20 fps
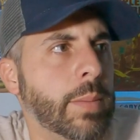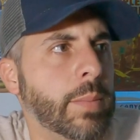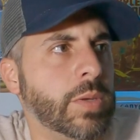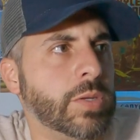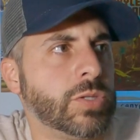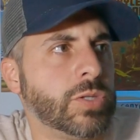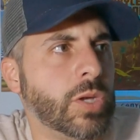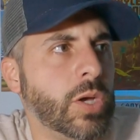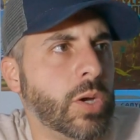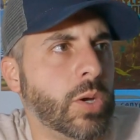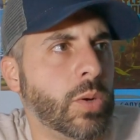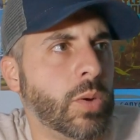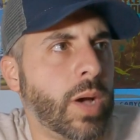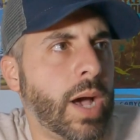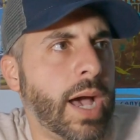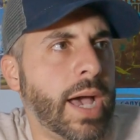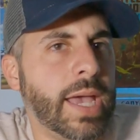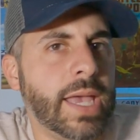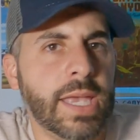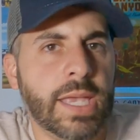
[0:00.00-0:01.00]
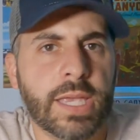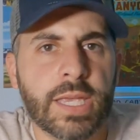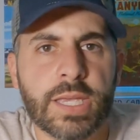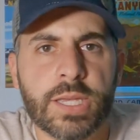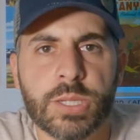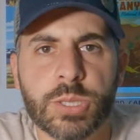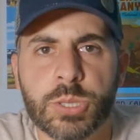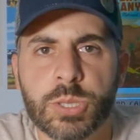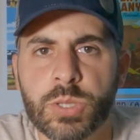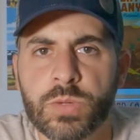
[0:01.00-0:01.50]
So
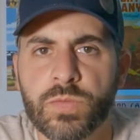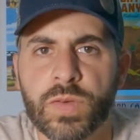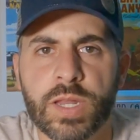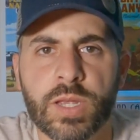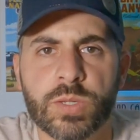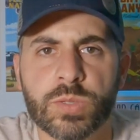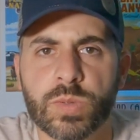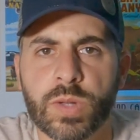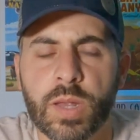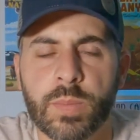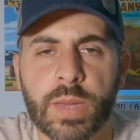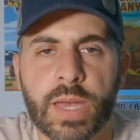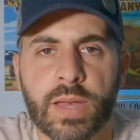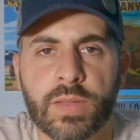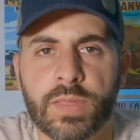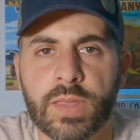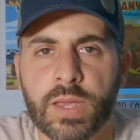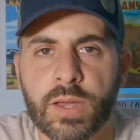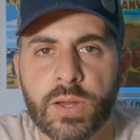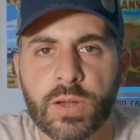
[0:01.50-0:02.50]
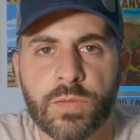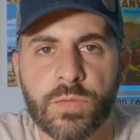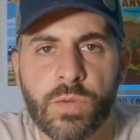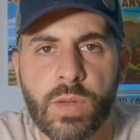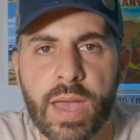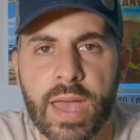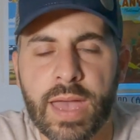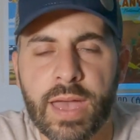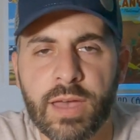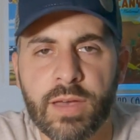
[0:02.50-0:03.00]
I shoot videos when I'm out there. If you
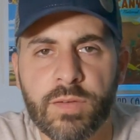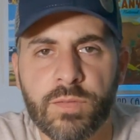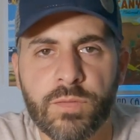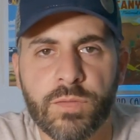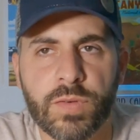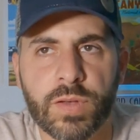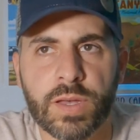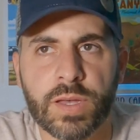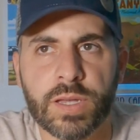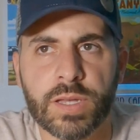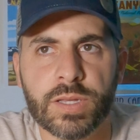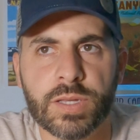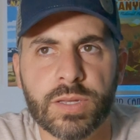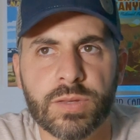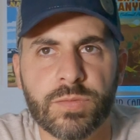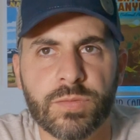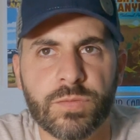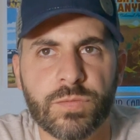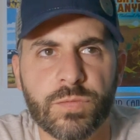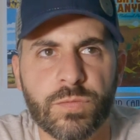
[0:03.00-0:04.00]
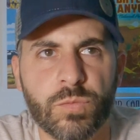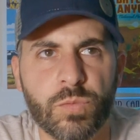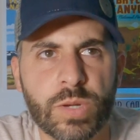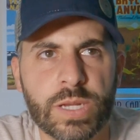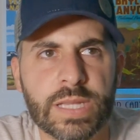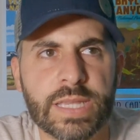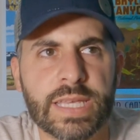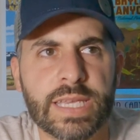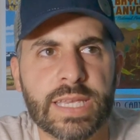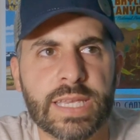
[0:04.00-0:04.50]
have
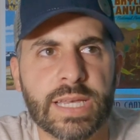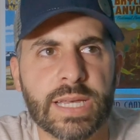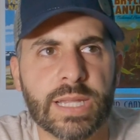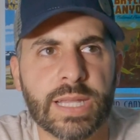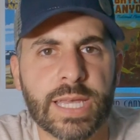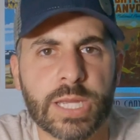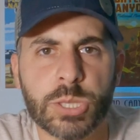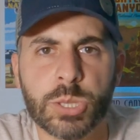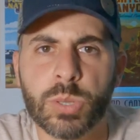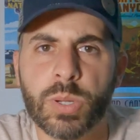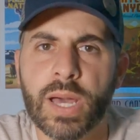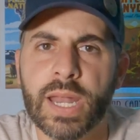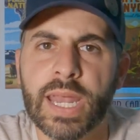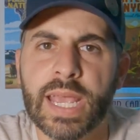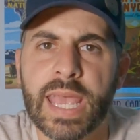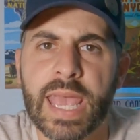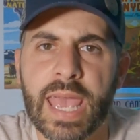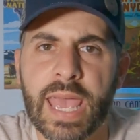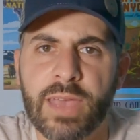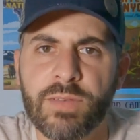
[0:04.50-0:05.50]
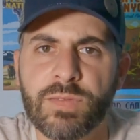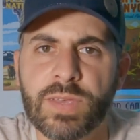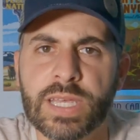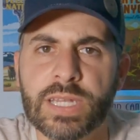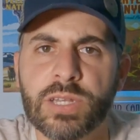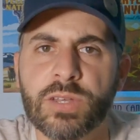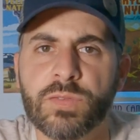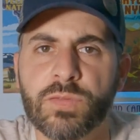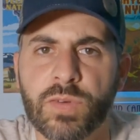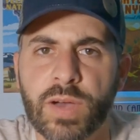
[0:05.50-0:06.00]
really electronic heavy
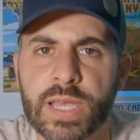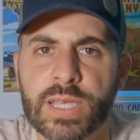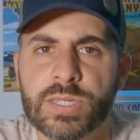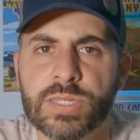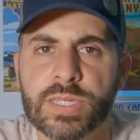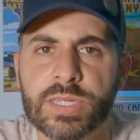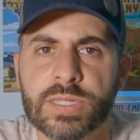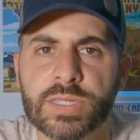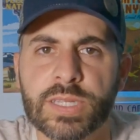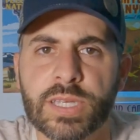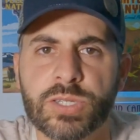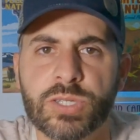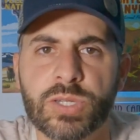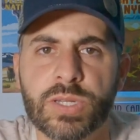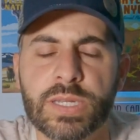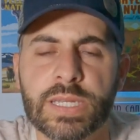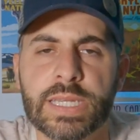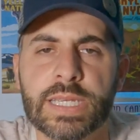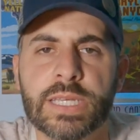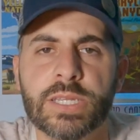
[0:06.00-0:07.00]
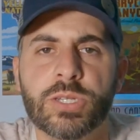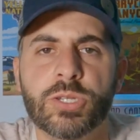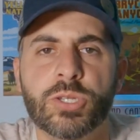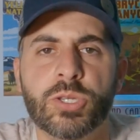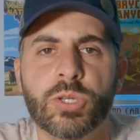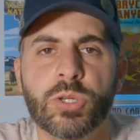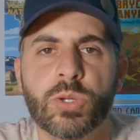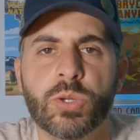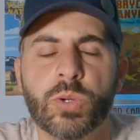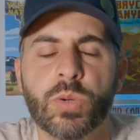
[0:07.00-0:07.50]
devices that you need
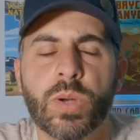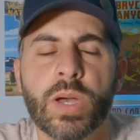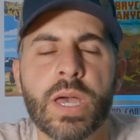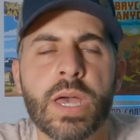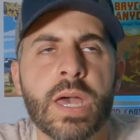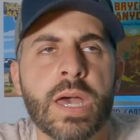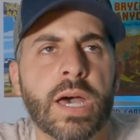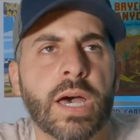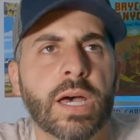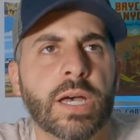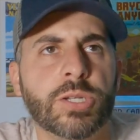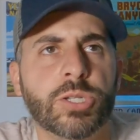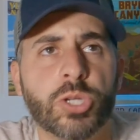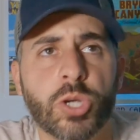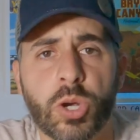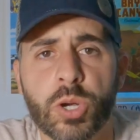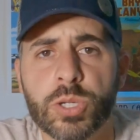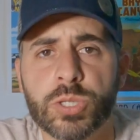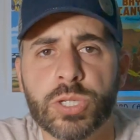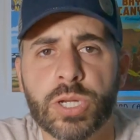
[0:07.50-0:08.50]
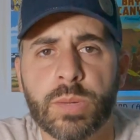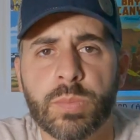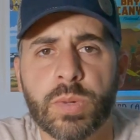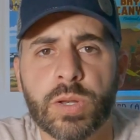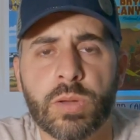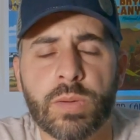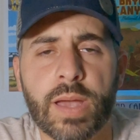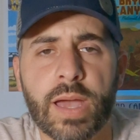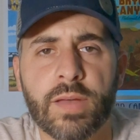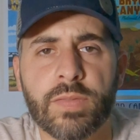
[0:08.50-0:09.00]
to charge up when
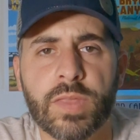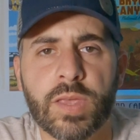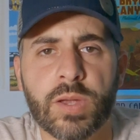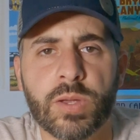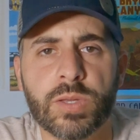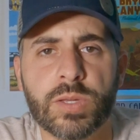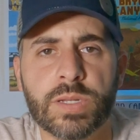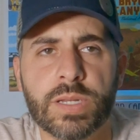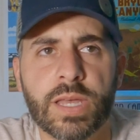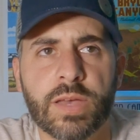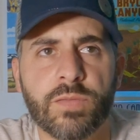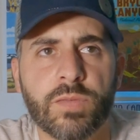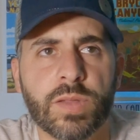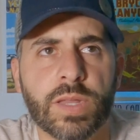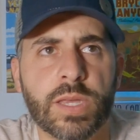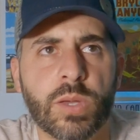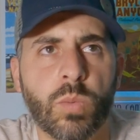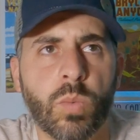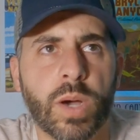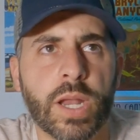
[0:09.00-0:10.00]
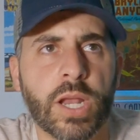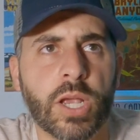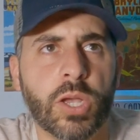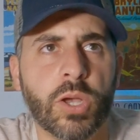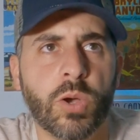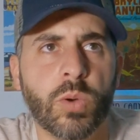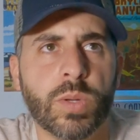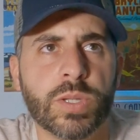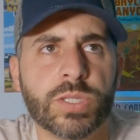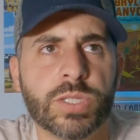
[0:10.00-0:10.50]
you're out there, you definitely want to
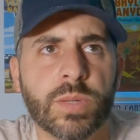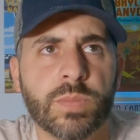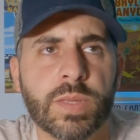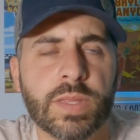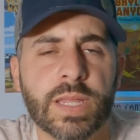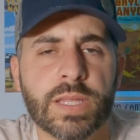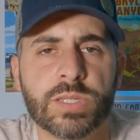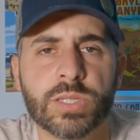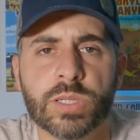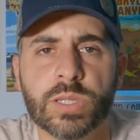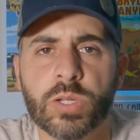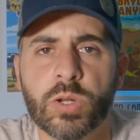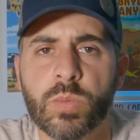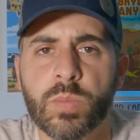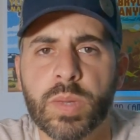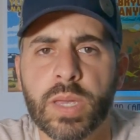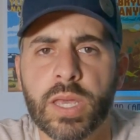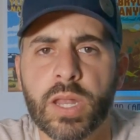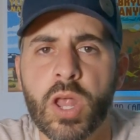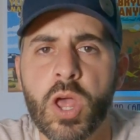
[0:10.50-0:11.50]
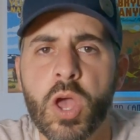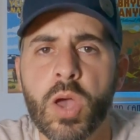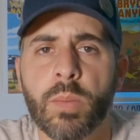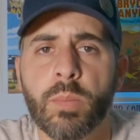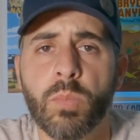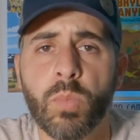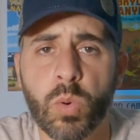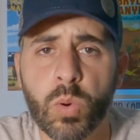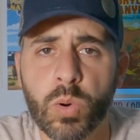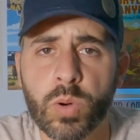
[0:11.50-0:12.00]
go with something that's a little bit
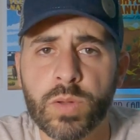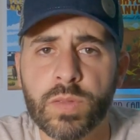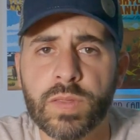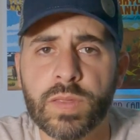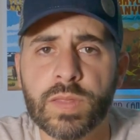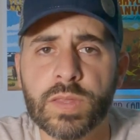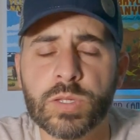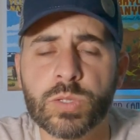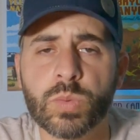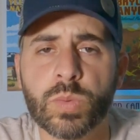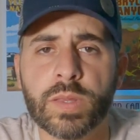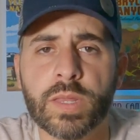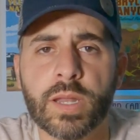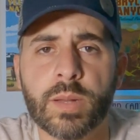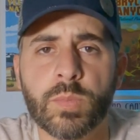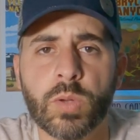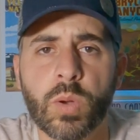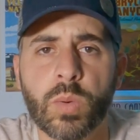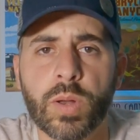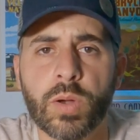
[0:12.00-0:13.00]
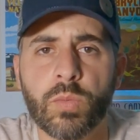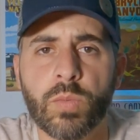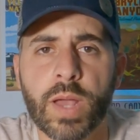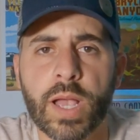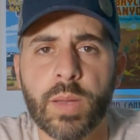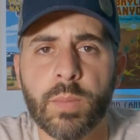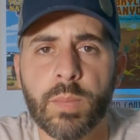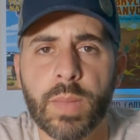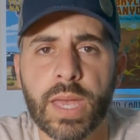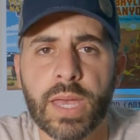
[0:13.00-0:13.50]
more than this one that I'm going to
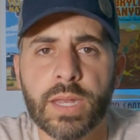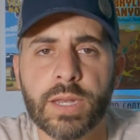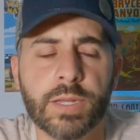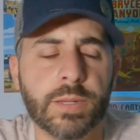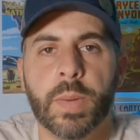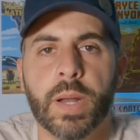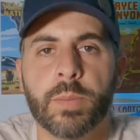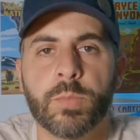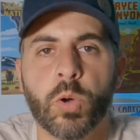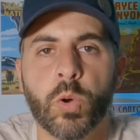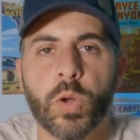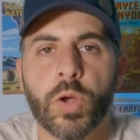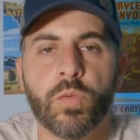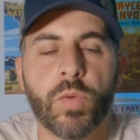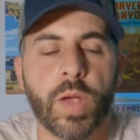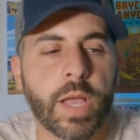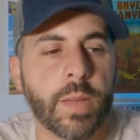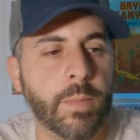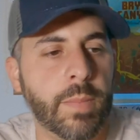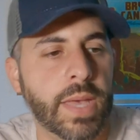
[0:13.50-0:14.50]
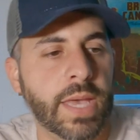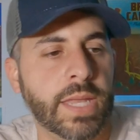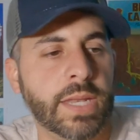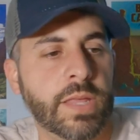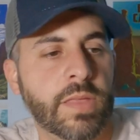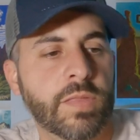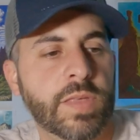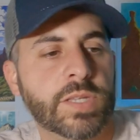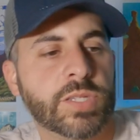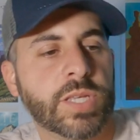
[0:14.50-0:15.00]
recommend. But I'm going to recommend
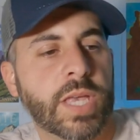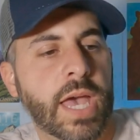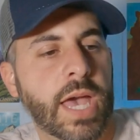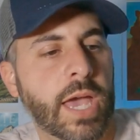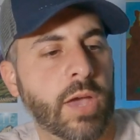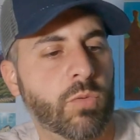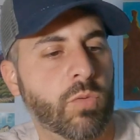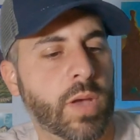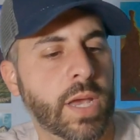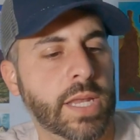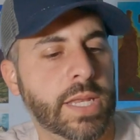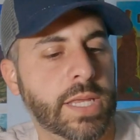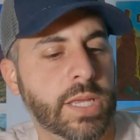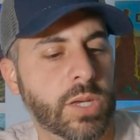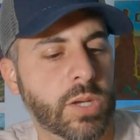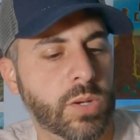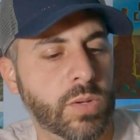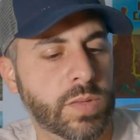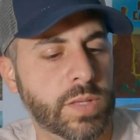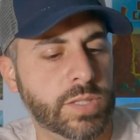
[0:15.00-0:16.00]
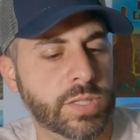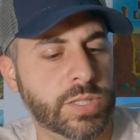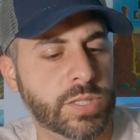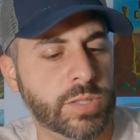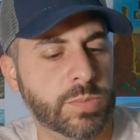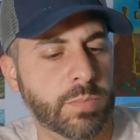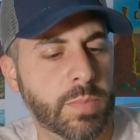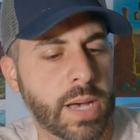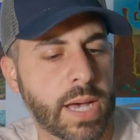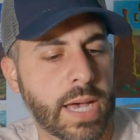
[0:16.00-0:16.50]
this guy right here. This is
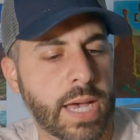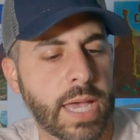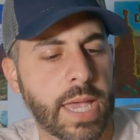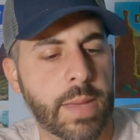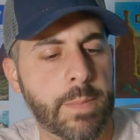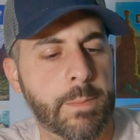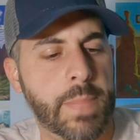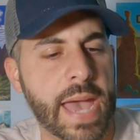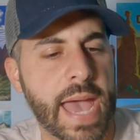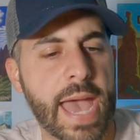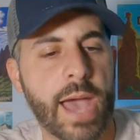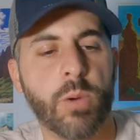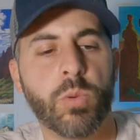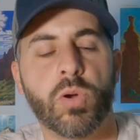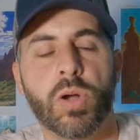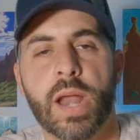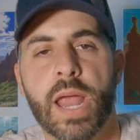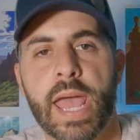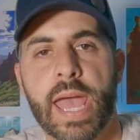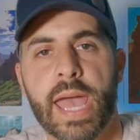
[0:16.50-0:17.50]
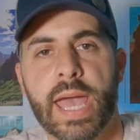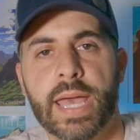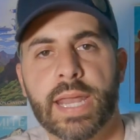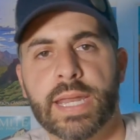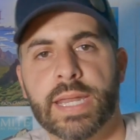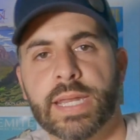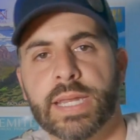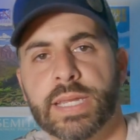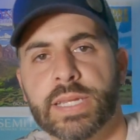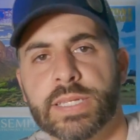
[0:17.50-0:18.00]
by PowerAd,
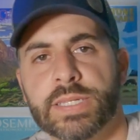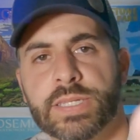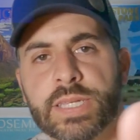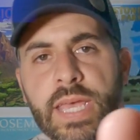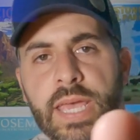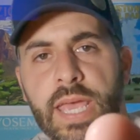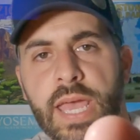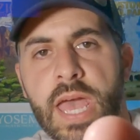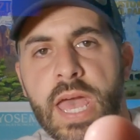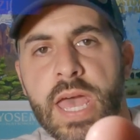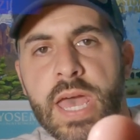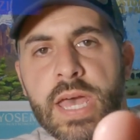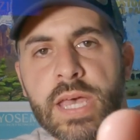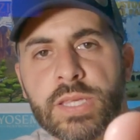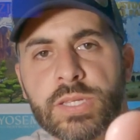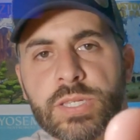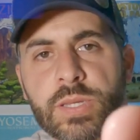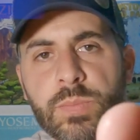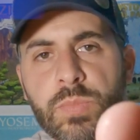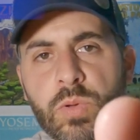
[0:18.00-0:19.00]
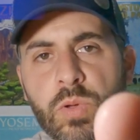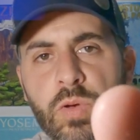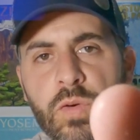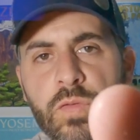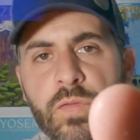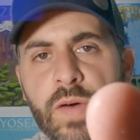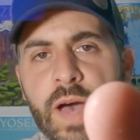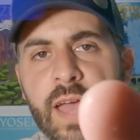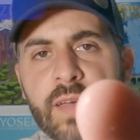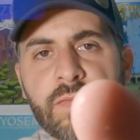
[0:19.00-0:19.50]
and it is a simple
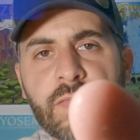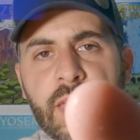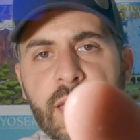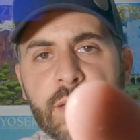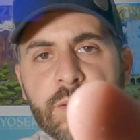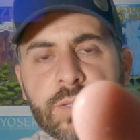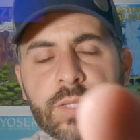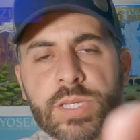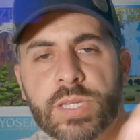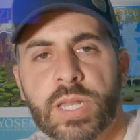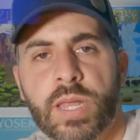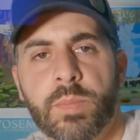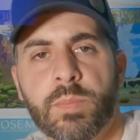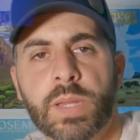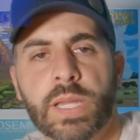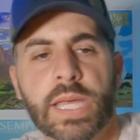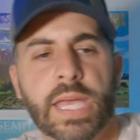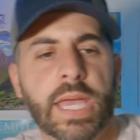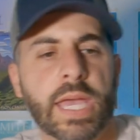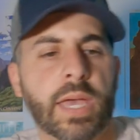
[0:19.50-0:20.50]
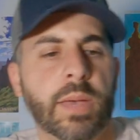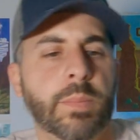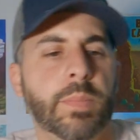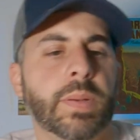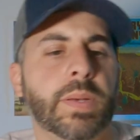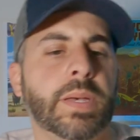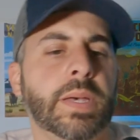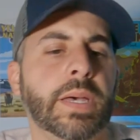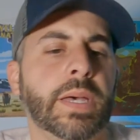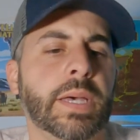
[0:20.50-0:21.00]
5,000
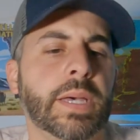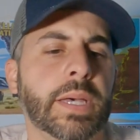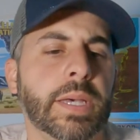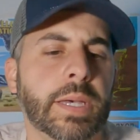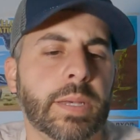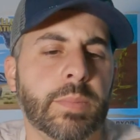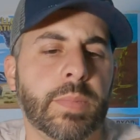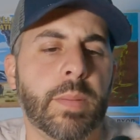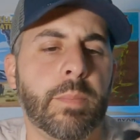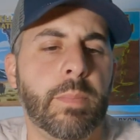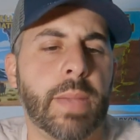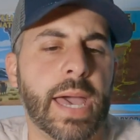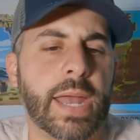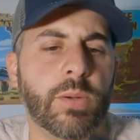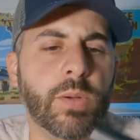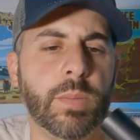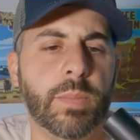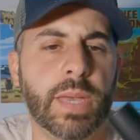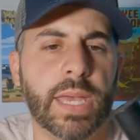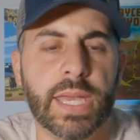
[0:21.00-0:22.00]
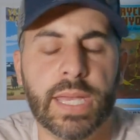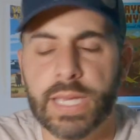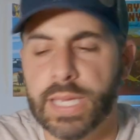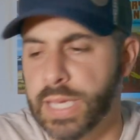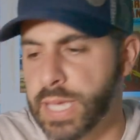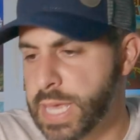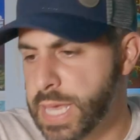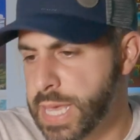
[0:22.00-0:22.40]
milliamp battery bank.